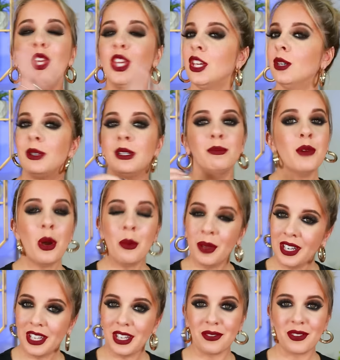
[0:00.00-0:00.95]
Human
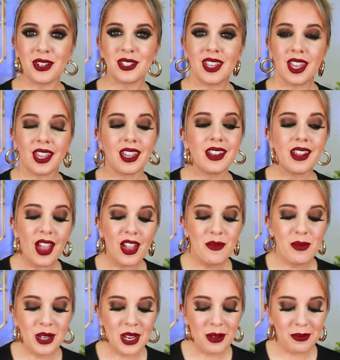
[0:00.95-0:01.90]
moment here for a second.
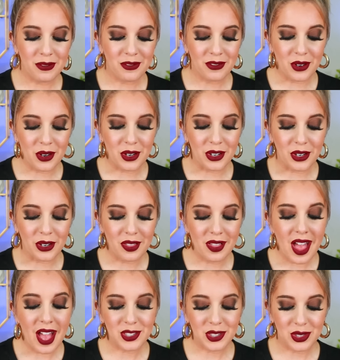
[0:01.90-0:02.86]
I've been up for
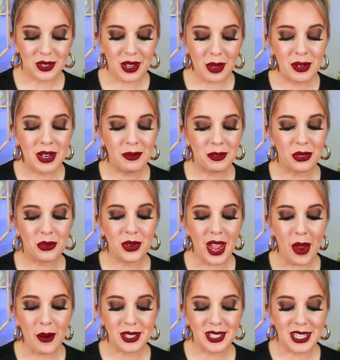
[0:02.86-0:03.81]
last I've been up for 3
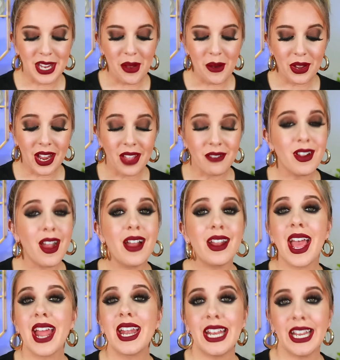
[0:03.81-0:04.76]
hours now and I have
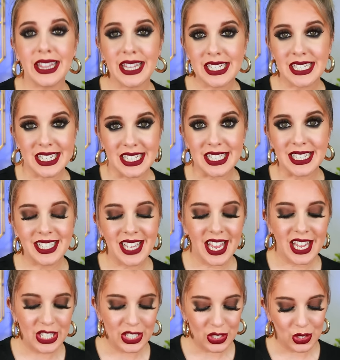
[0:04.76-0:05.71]
not had anything to eat
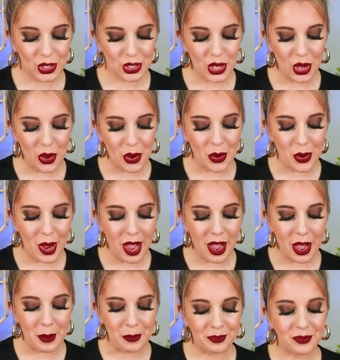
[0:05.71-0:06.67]
yet. So,
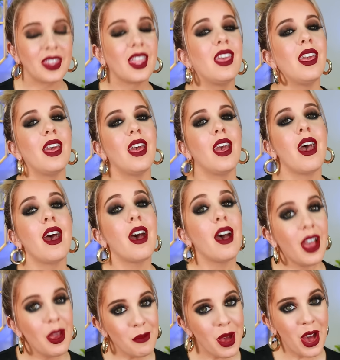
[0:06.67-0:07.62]
um
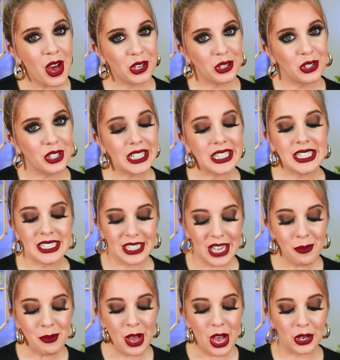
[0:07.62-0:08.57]
I'm hungry.
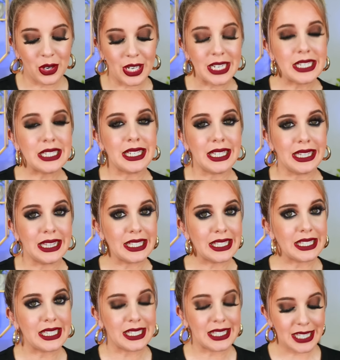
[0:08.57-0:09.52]
I'm hungry
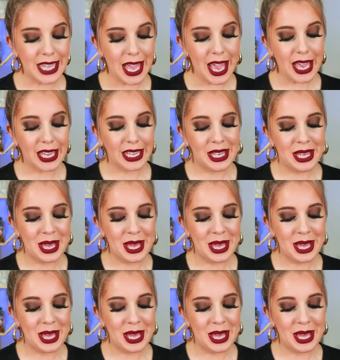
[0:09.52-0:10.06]
needless to say.